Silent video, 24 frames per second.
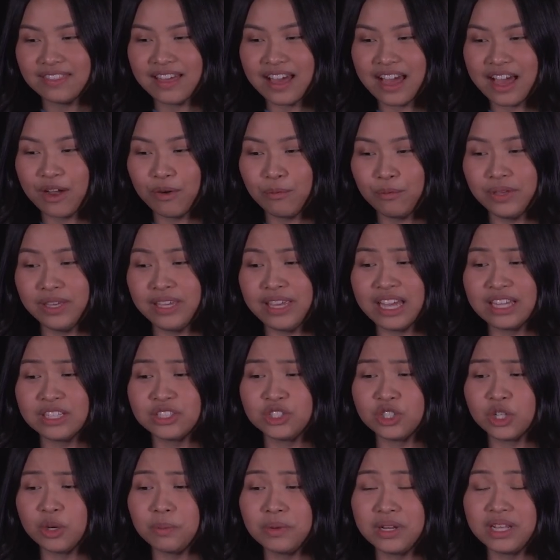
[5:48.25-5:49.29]
that we get
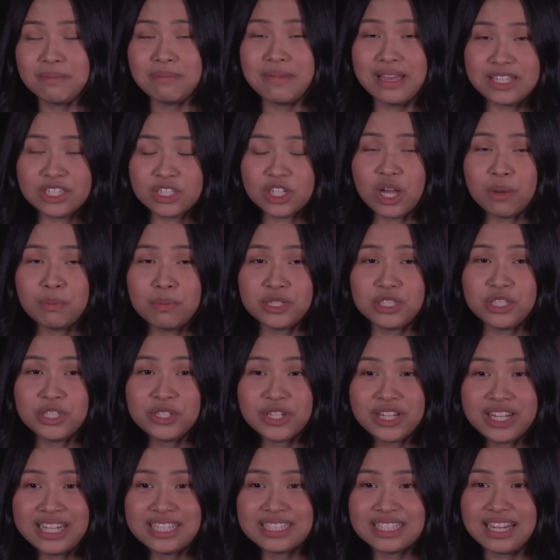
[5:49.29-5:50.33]
so many amazing
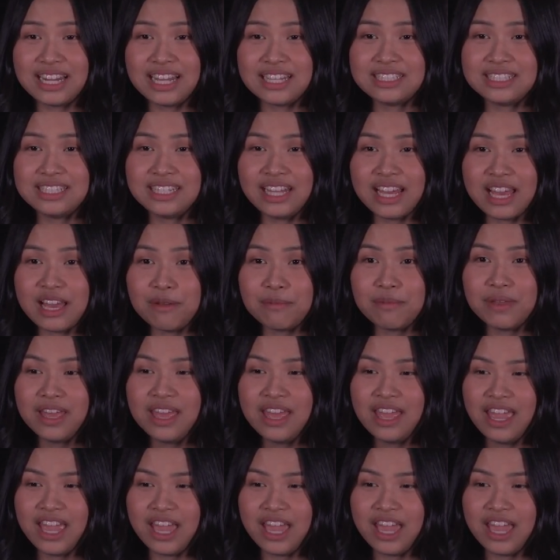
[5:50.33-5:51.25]
opportunities at STM